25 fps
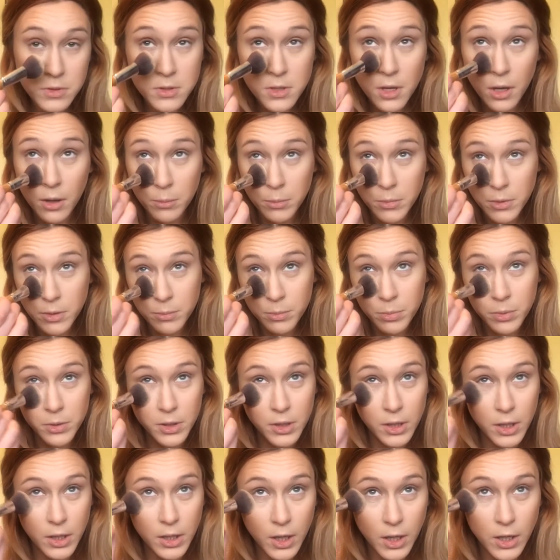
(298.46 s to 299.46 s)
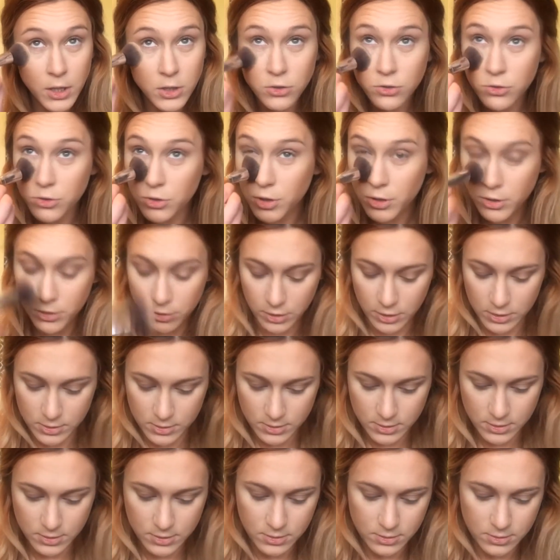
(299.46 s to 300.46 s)
So I'm going to put a
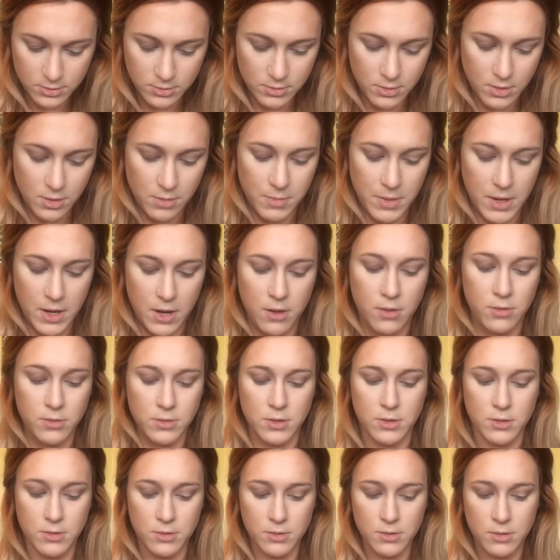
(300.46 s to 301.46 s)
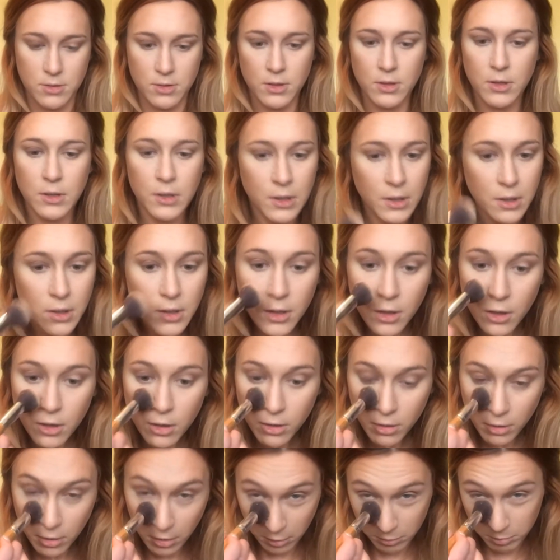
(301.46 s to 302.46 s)
generous amount
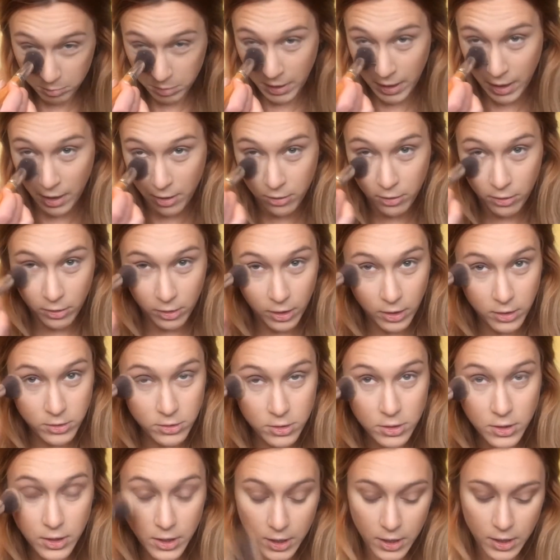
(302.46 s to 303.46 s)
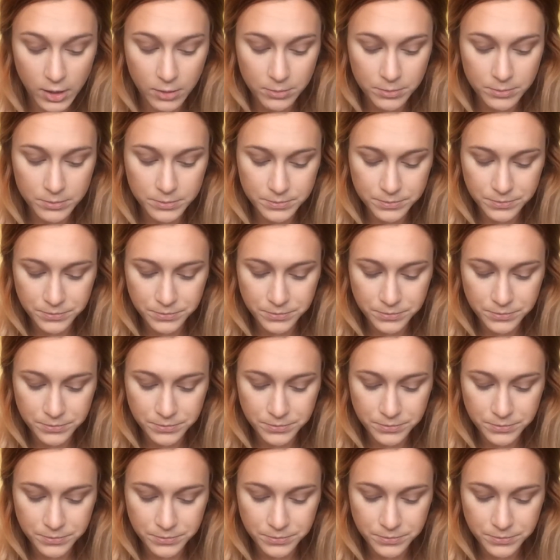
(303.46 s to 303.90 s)
of powder under there.